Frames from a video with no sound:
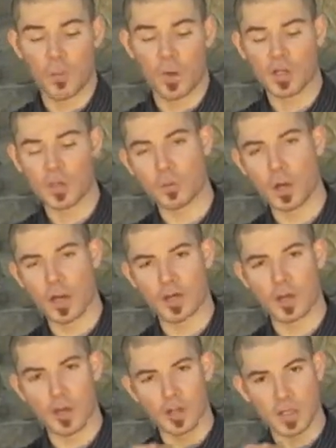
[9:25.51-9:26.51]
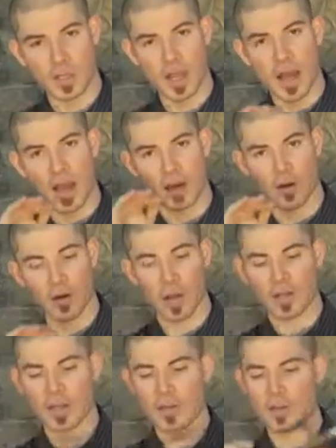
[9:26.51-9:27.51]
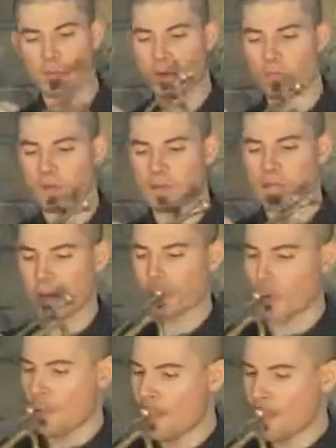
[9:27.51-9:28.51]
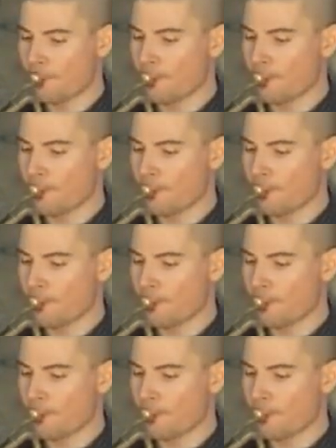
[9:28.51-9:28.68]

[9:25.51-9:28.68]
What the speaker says: once you start to get higher on the instrument. For example,